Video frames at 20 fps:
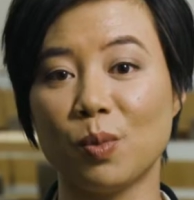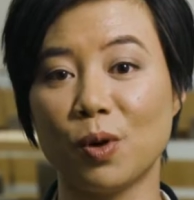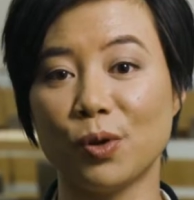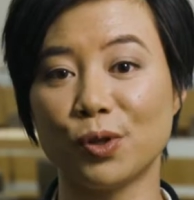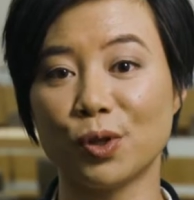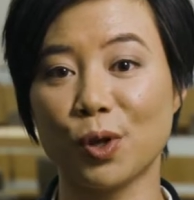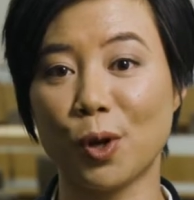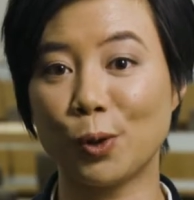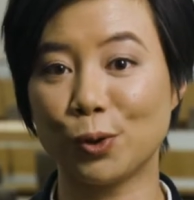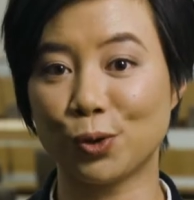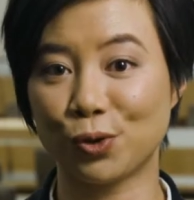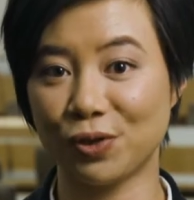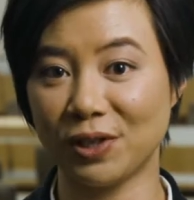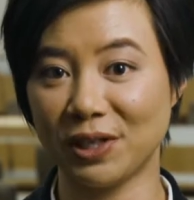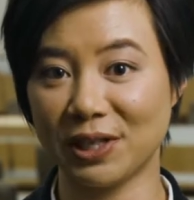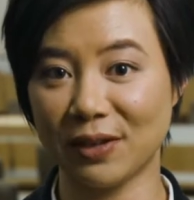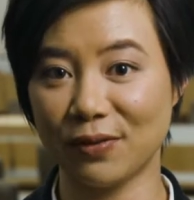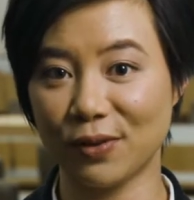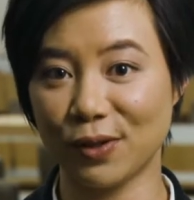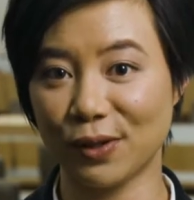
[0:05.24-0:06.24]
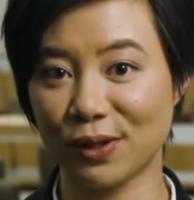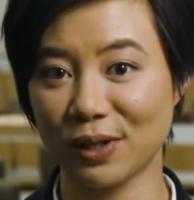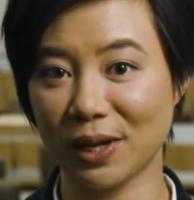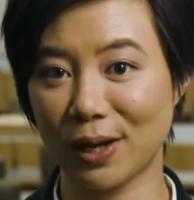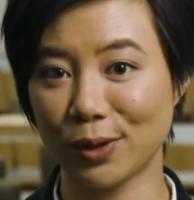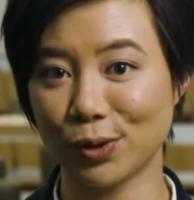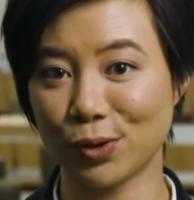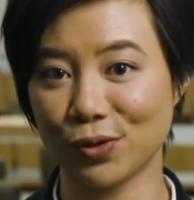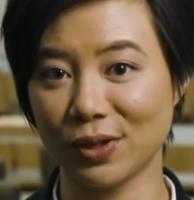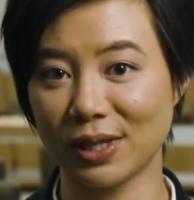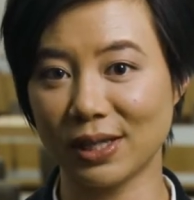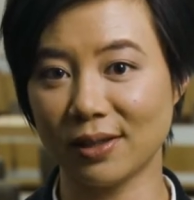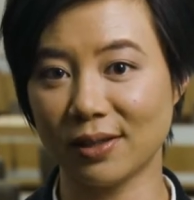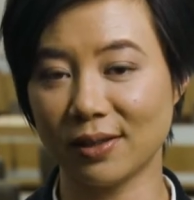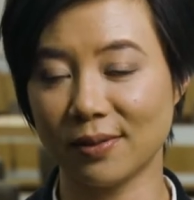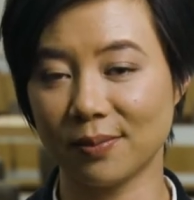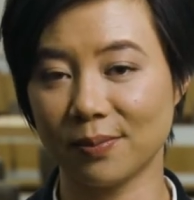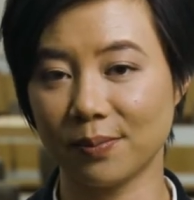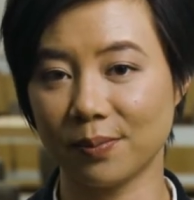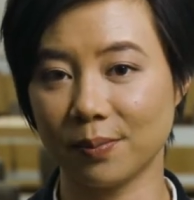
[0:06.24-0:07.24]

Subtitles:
most culturally diverse countries.